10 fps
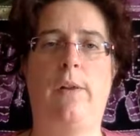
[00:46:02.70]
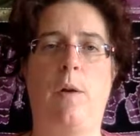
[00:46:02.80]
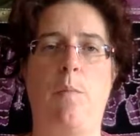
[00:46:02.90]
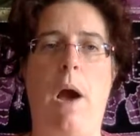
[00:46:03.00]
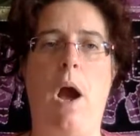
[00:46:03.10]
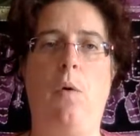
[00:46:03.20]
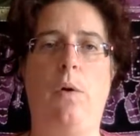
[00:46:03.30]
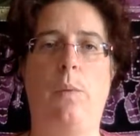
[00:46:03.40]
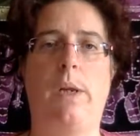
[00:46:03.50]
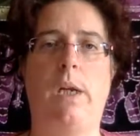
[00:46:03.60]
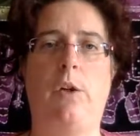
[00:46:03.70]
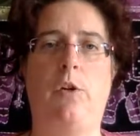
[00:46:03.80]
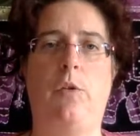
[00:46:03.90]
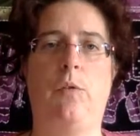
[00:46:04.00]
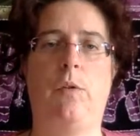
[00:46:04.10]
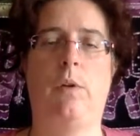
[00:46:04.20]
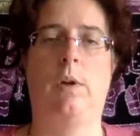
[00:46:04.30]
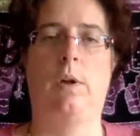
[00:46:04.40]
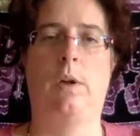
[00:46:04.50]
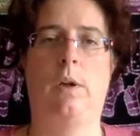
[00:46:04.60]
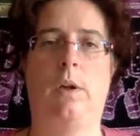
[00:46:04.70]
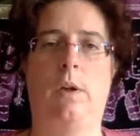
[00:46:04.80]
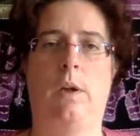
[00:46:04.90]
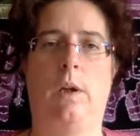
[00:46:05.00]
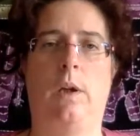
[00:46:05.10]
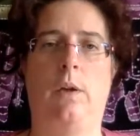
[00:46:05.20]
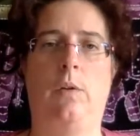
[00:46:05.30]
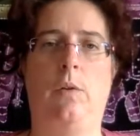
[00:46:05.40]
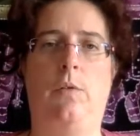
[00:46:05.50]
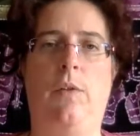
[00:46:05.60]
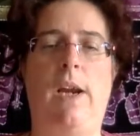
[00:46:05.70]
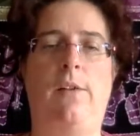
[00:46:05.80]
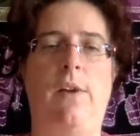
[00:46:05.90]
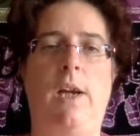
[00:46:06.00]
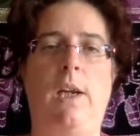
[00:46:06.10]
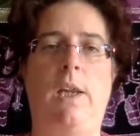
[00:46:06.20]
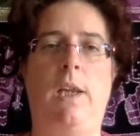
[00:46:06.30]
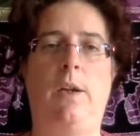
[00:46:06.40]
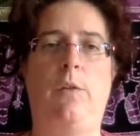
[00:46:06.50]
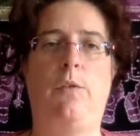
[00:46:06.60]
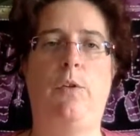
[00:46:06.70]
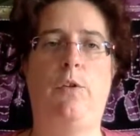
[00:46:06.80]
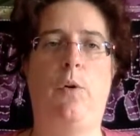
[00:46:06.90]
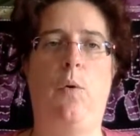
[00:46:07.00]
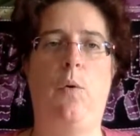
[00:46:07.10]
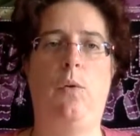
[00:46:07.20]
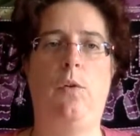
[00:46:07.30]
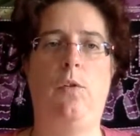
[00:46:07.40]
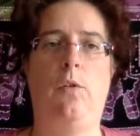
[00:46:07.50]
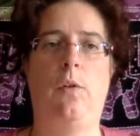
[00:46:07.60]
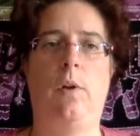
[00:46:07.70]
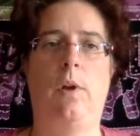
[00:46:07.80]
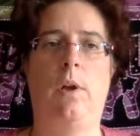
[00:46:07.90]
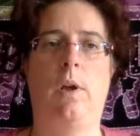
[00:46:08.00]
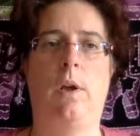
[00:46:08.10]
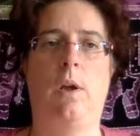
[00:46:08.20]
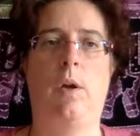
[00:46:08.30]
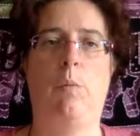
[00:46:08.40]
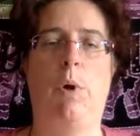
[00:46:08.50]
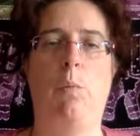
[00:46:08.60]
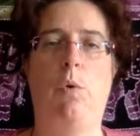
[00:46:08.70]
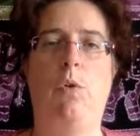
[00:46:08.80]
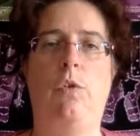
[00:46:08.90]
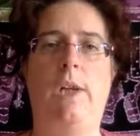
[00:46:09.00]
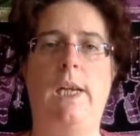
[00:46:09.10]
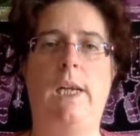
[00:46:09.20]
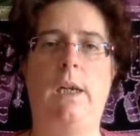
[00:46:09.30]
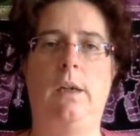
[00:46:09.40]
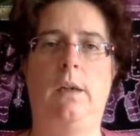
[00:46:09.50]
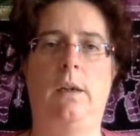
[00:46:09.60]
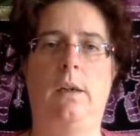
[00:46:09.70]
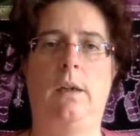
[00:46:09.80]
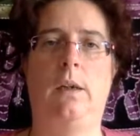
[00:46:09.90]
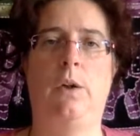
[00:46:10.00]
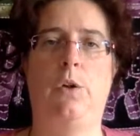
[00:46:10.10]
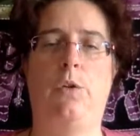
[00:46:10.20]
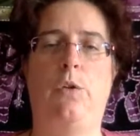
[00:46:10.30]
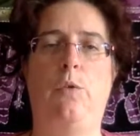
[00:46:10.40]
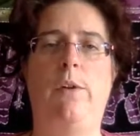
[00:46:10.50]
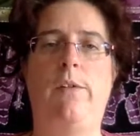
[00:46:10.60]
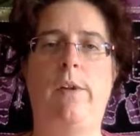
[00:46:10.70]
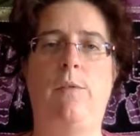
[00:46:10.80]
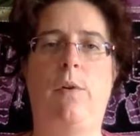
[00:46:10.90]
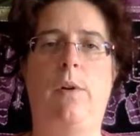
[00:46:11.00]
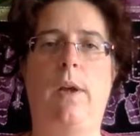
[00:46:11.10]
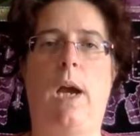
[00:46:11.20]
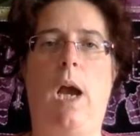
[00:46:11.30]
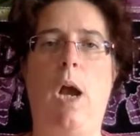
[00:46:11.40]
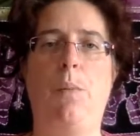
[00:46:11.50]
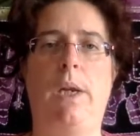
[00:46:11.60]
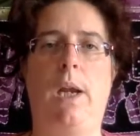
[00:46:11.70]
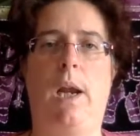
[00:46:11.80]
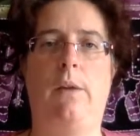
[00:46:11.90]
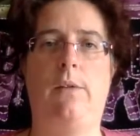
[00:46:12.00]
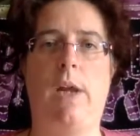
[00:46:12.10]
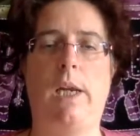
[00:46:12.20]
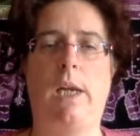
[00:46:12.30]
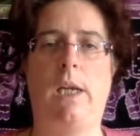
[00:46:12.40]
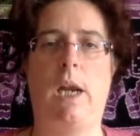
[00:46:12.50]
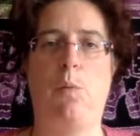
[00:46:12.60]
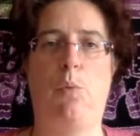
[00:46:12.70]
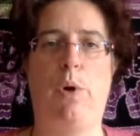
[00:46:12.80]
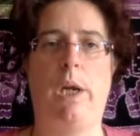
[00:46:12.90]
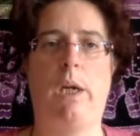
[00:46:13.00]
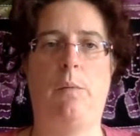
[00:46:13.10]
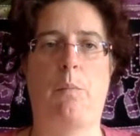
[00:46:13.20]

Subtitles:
and power within you to face anything the future holds, but mostly to receive all the happiness that it can bring.